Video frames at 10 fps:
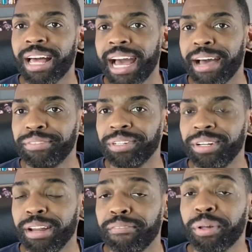
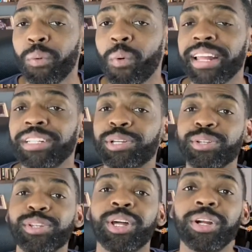after if they're wanting to
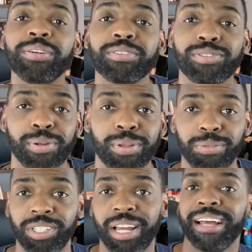learn
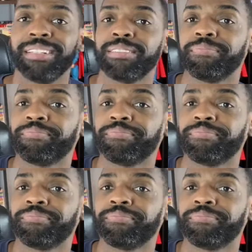solo jazz.